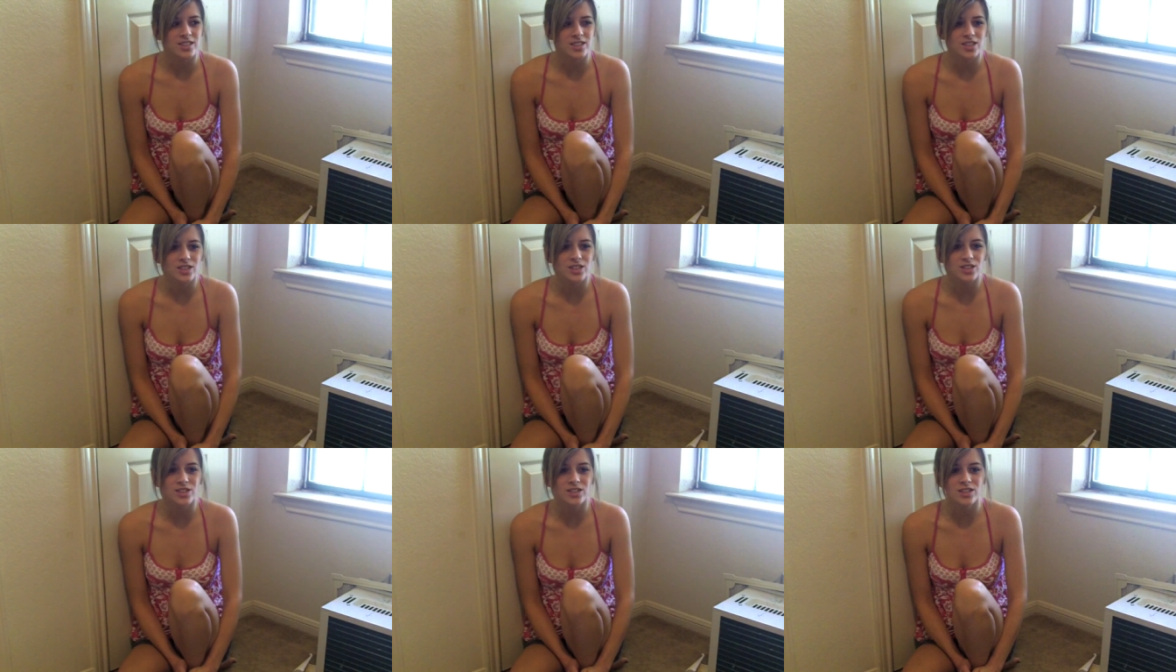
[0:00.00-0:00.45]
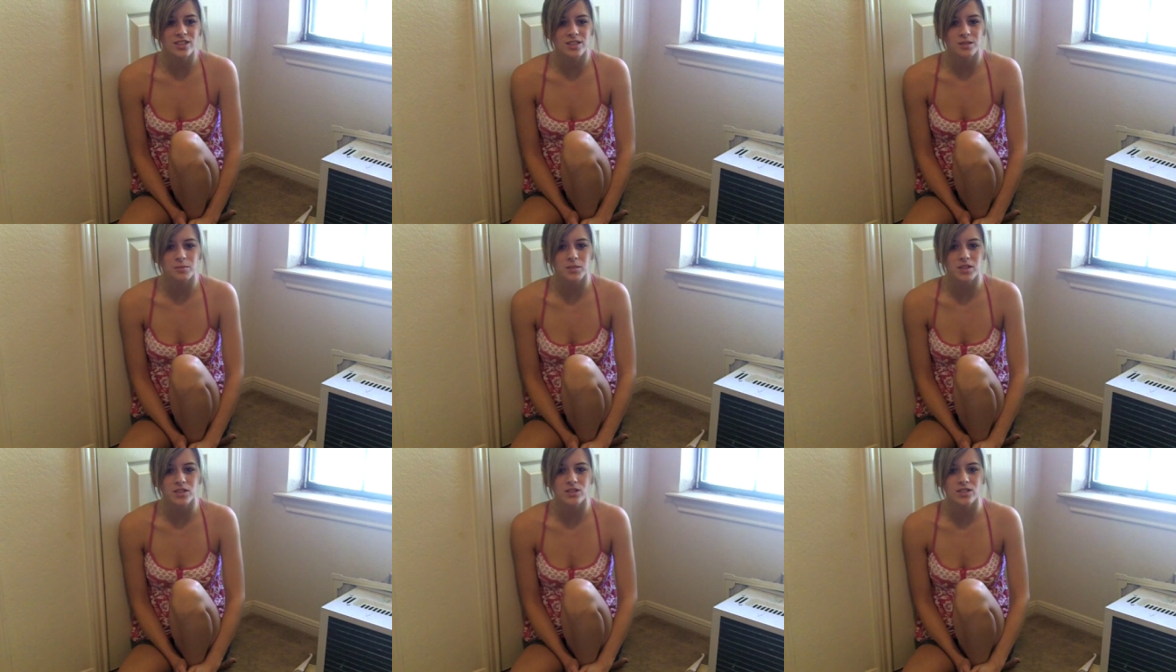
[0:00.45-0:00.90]
She cooks
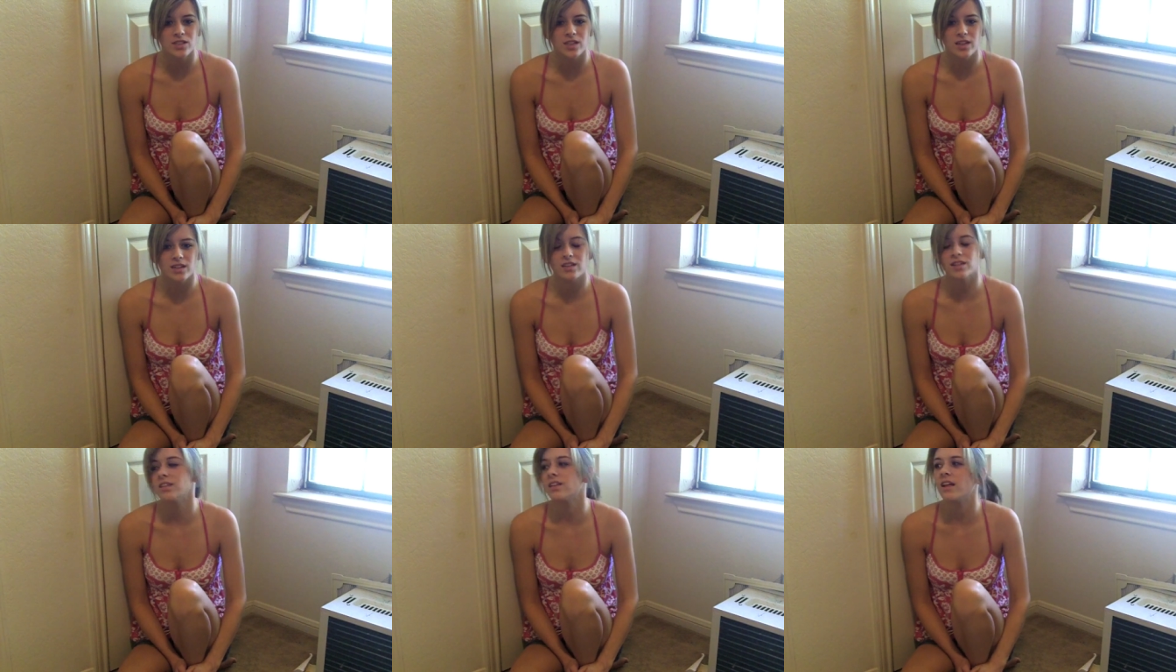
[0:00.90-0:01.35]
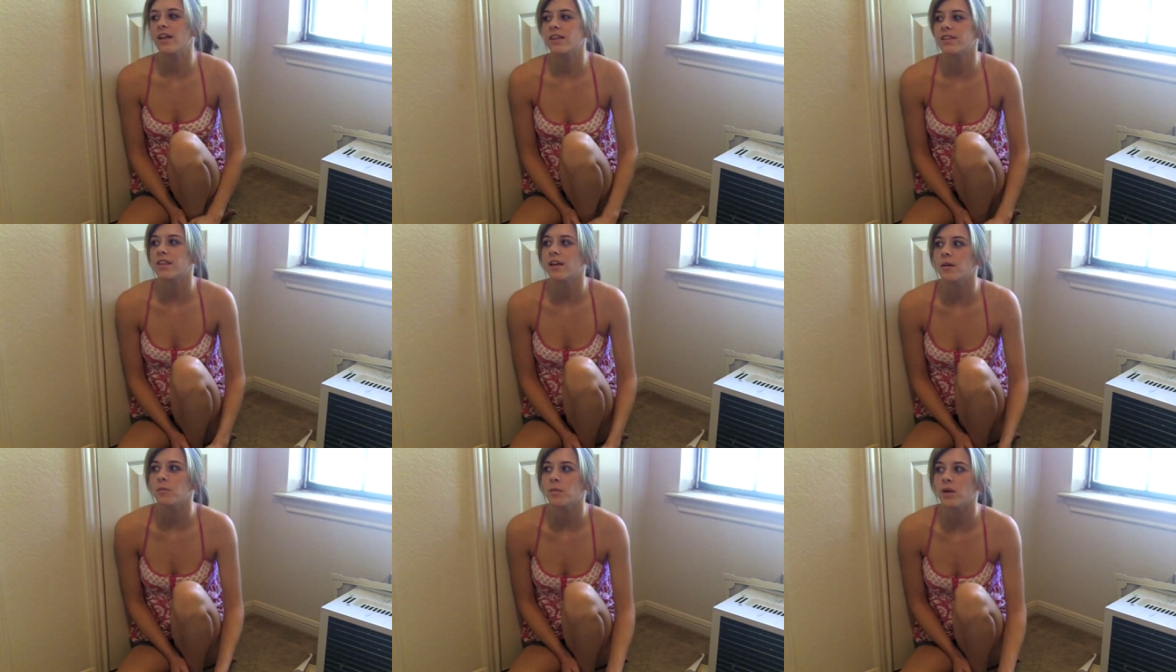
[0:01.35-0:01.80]
meals that,
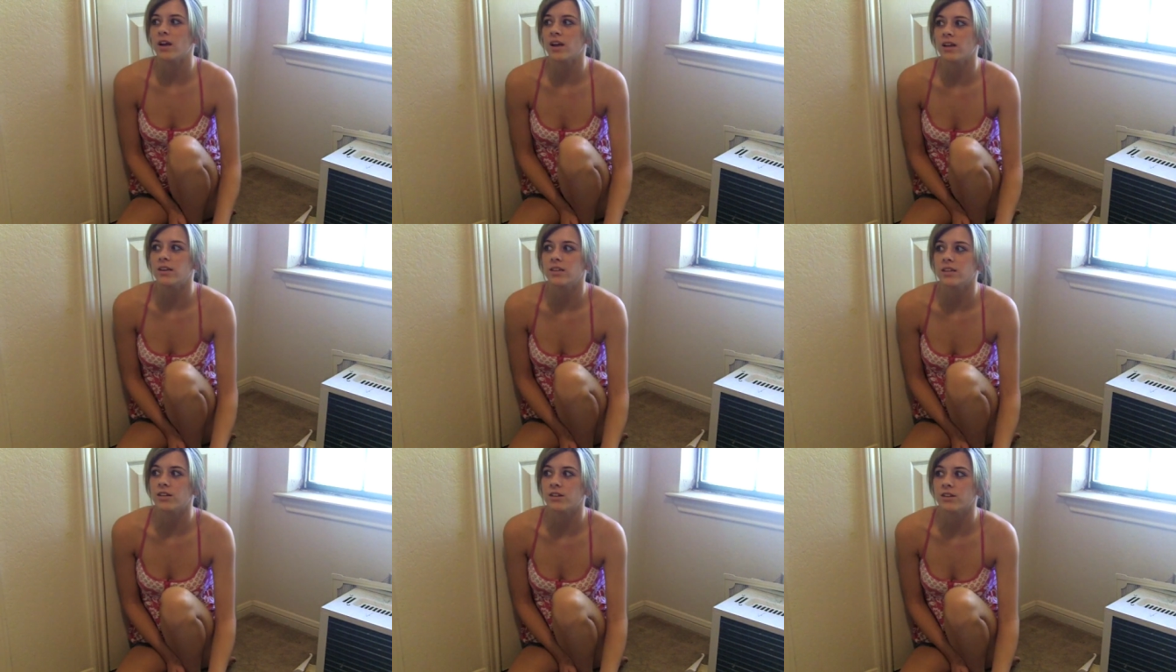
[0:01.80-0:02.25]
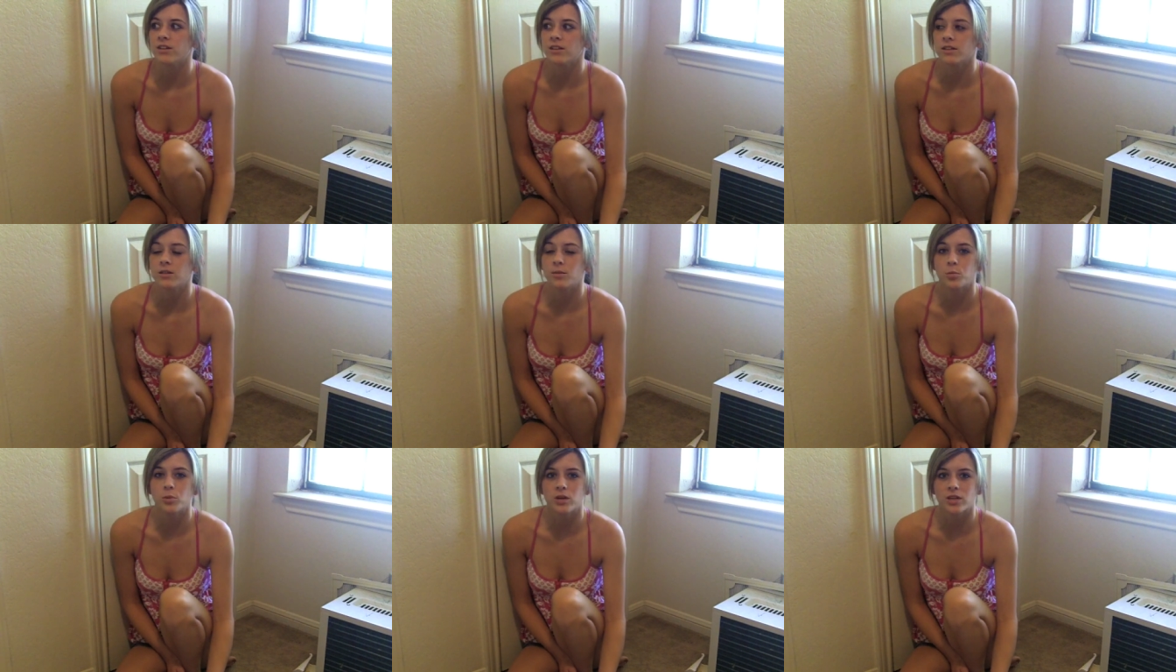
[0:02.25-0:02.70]
that they made during
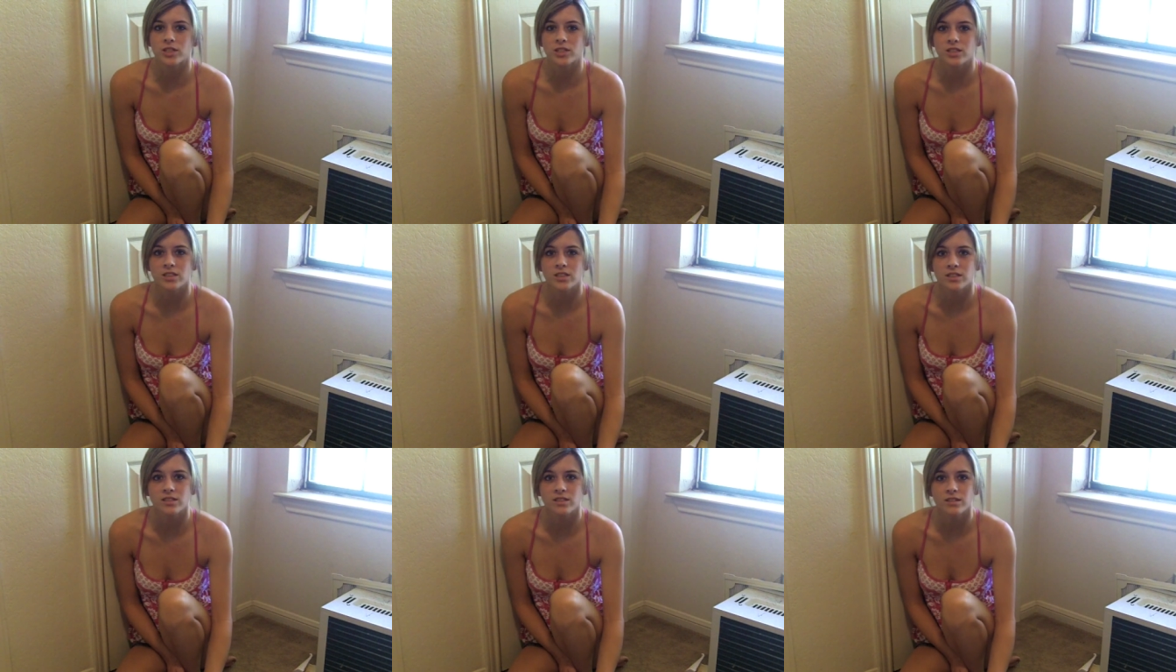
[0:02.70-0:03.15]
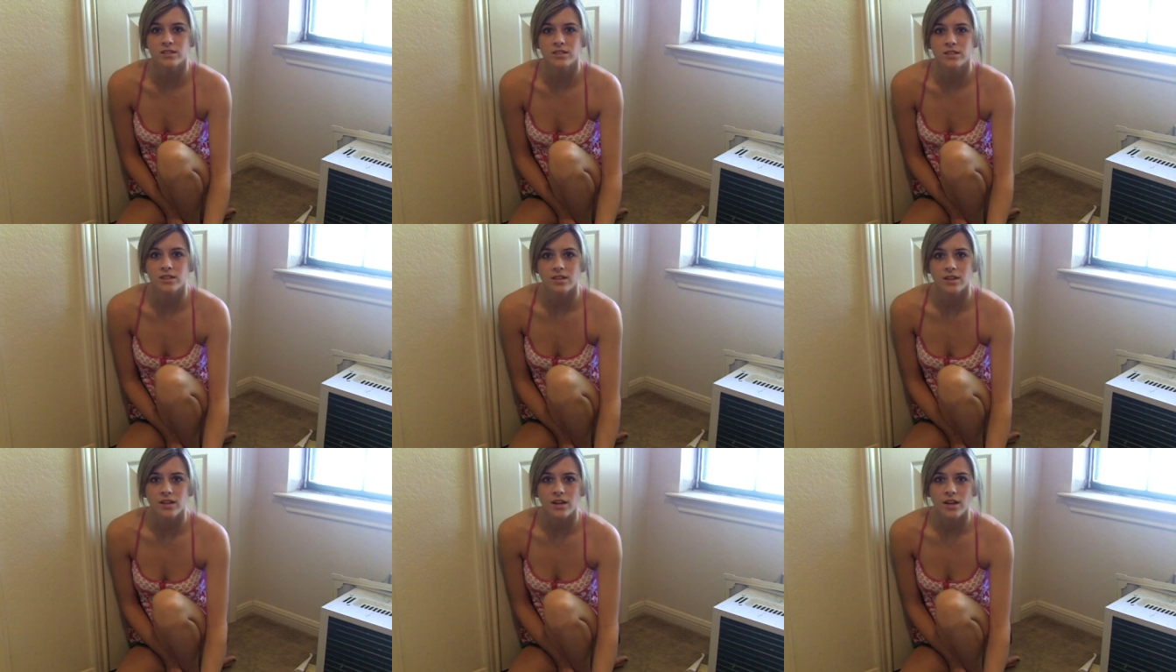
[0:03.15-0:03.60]
the Depression.
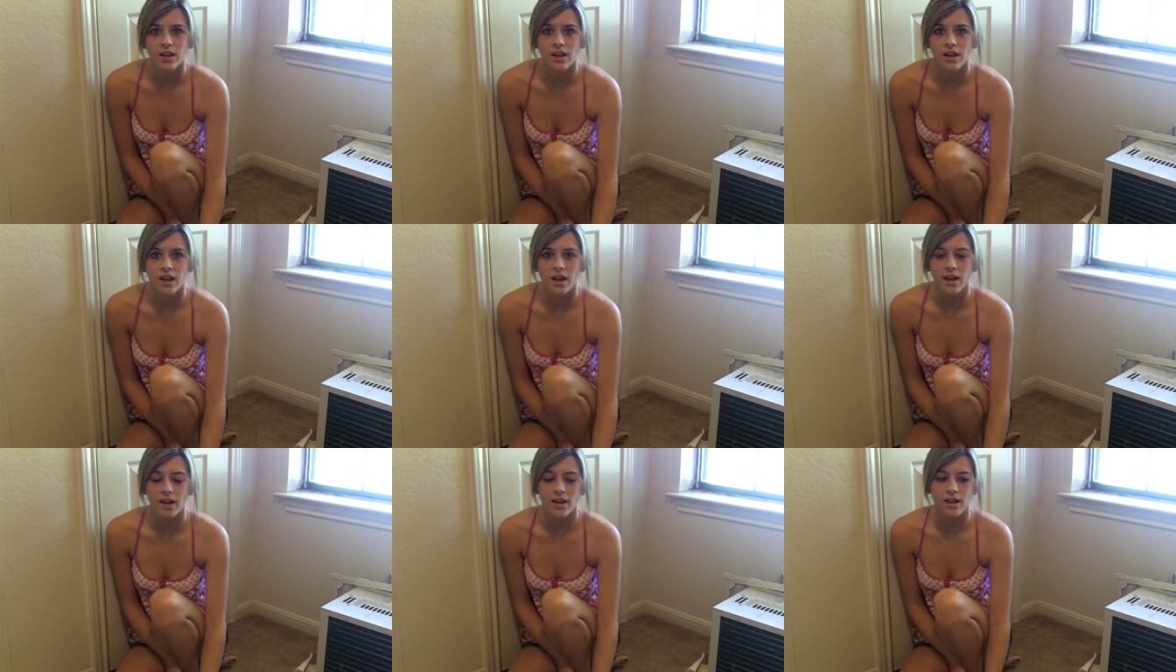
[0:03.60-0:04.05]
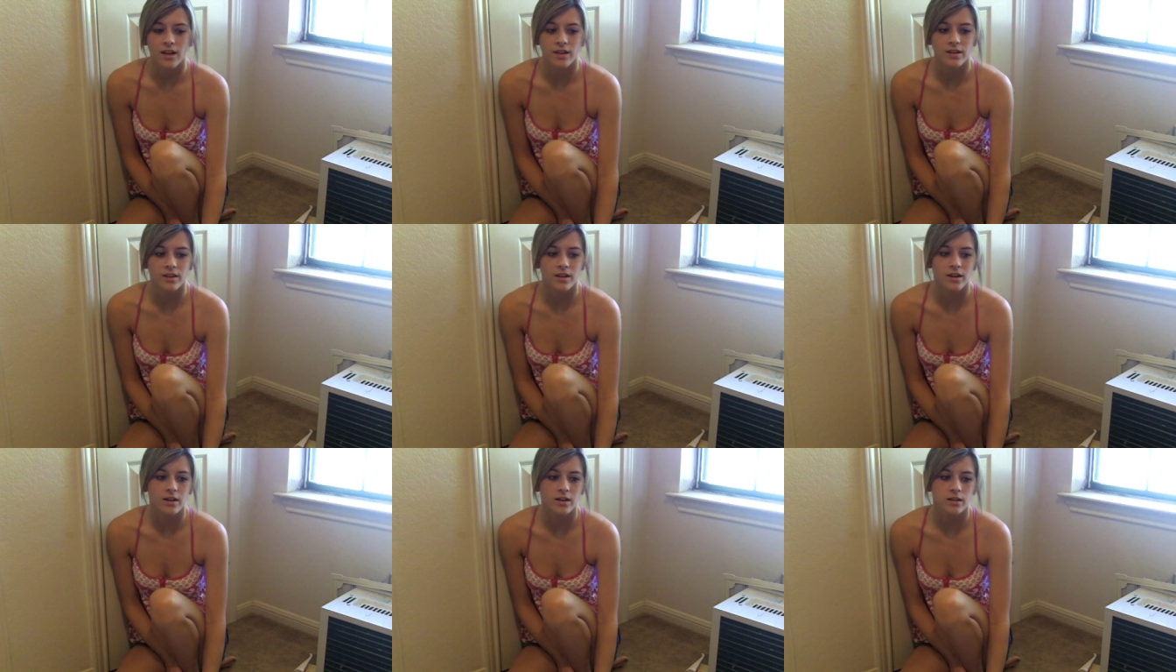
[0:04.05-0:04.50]

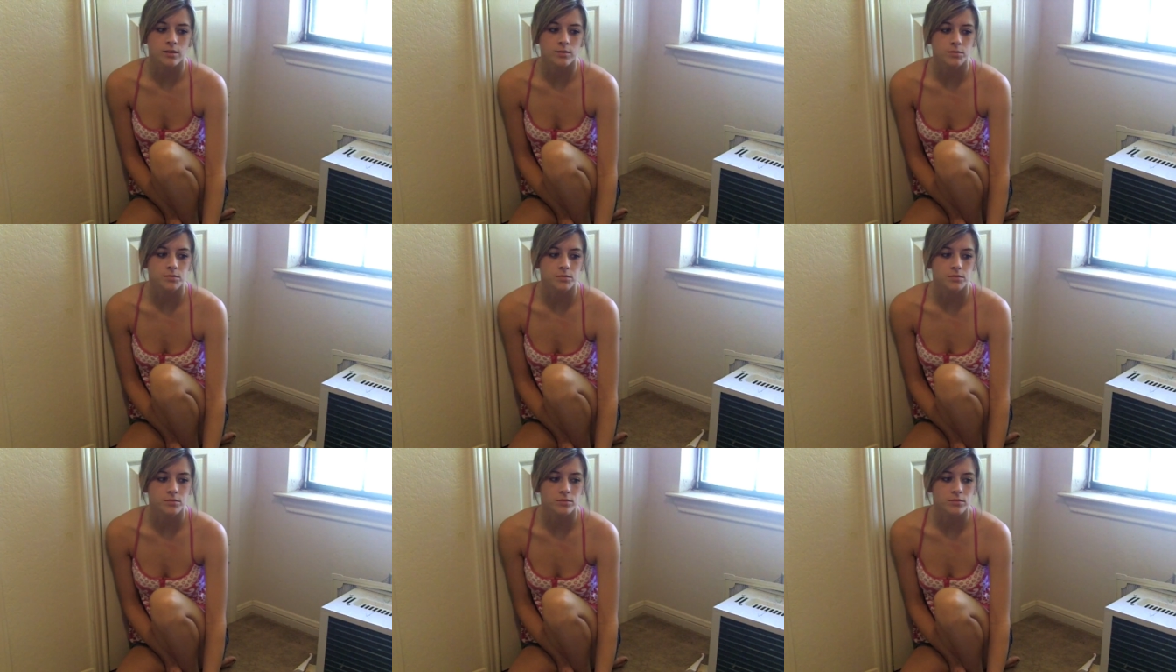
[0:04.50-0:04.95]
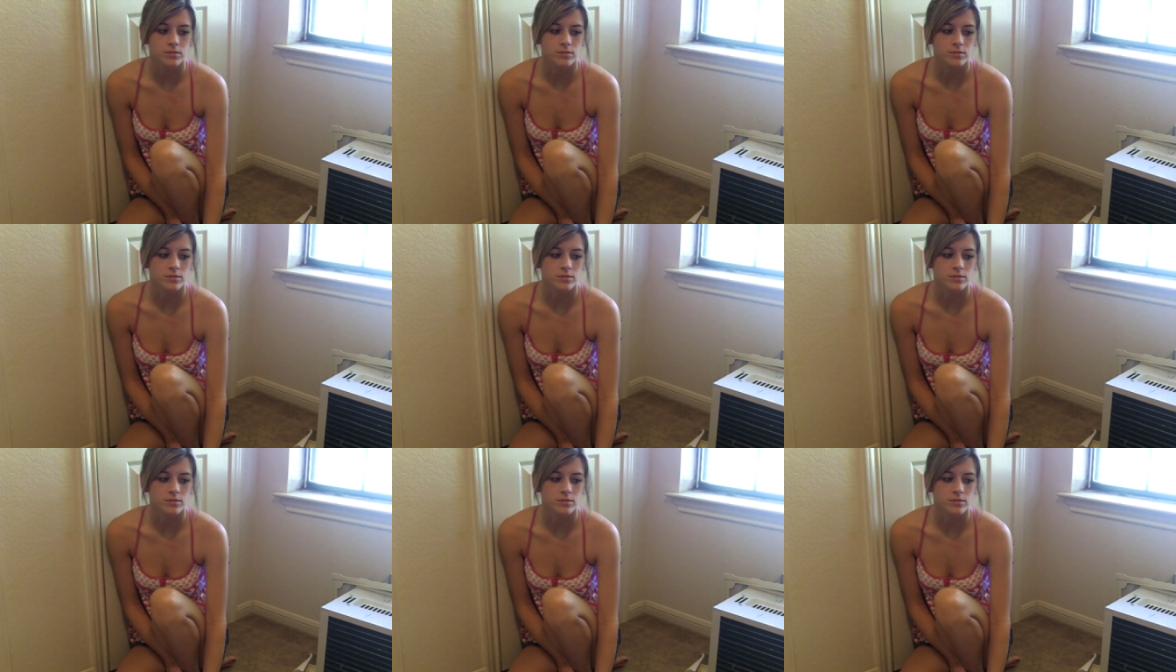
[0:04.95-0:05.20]
And um,